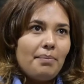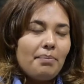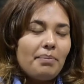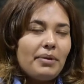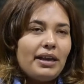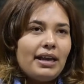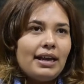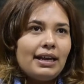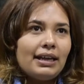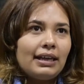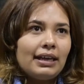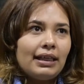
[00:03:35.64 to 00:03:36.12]

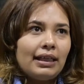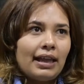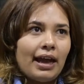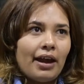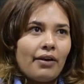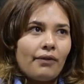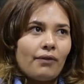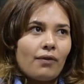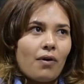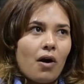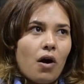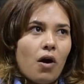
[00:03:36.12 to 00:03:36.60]
being in
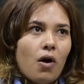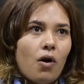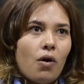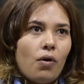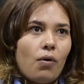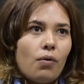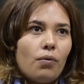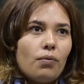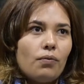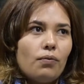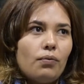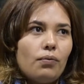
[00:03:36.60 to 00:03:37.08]
that
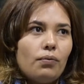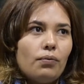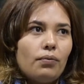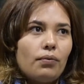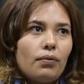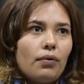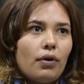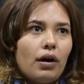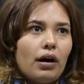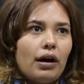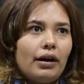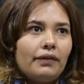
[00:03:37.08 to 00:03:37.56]
role,
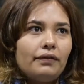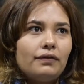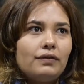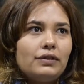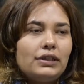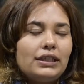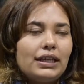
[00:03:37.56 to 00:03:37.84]
I've